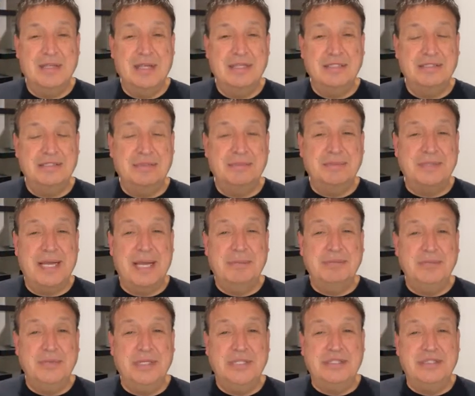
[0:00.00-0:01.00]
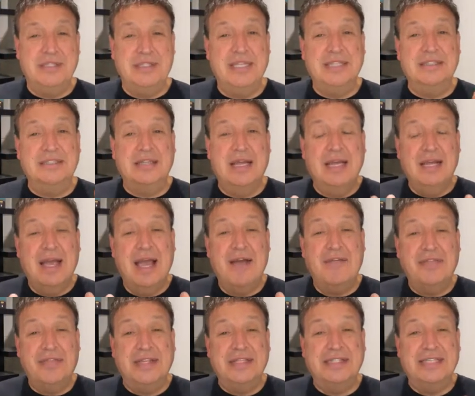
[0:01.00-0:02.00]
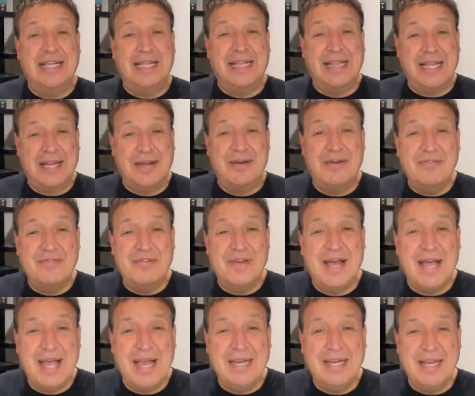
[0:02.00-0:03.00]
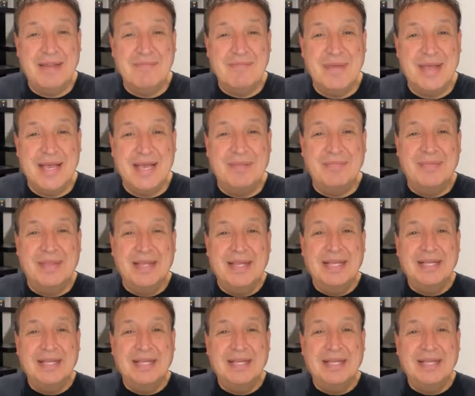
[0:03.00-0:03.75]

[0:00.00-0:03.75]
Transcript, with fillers: and sometimes we need to things have things clarified. Amen.